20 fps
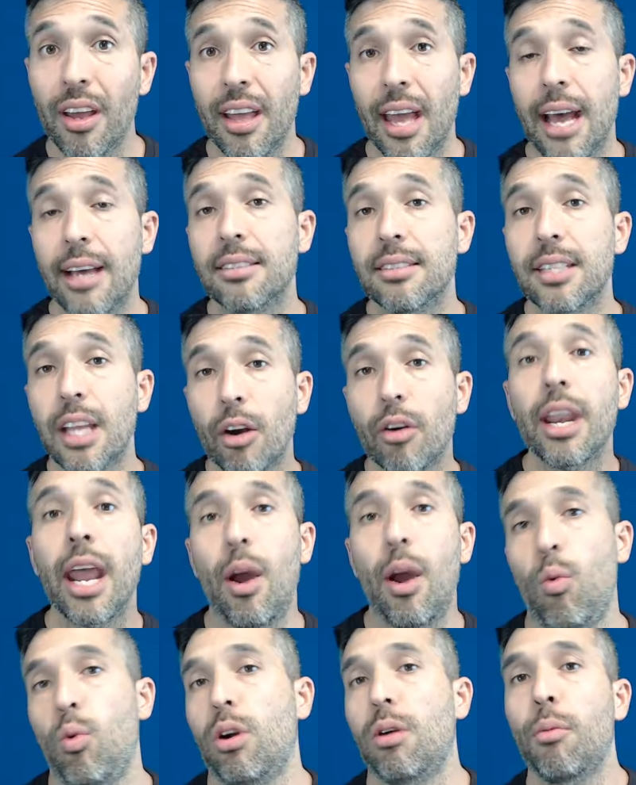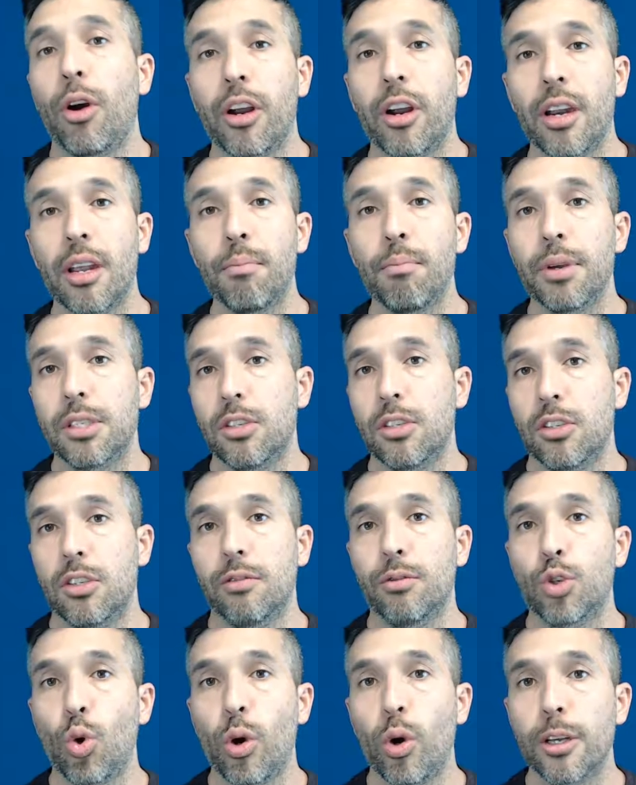as their network marketing business
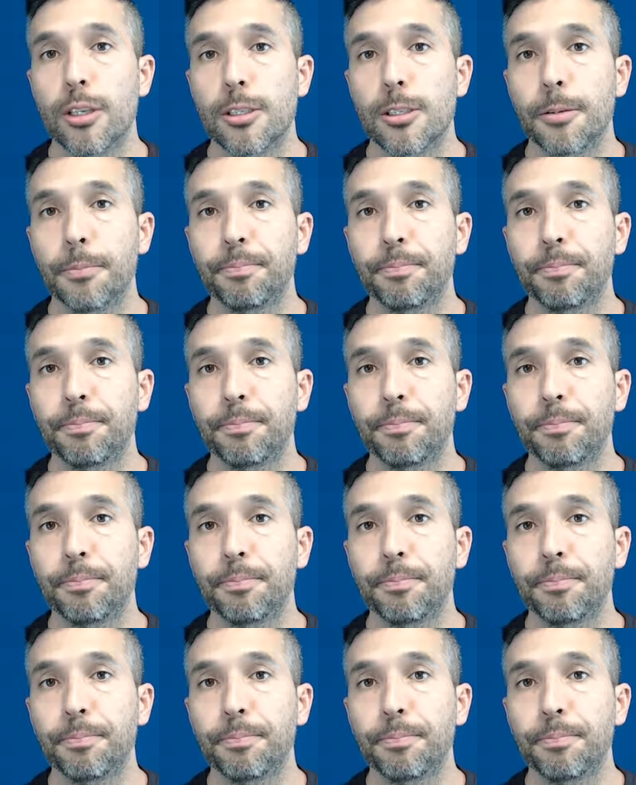of choice.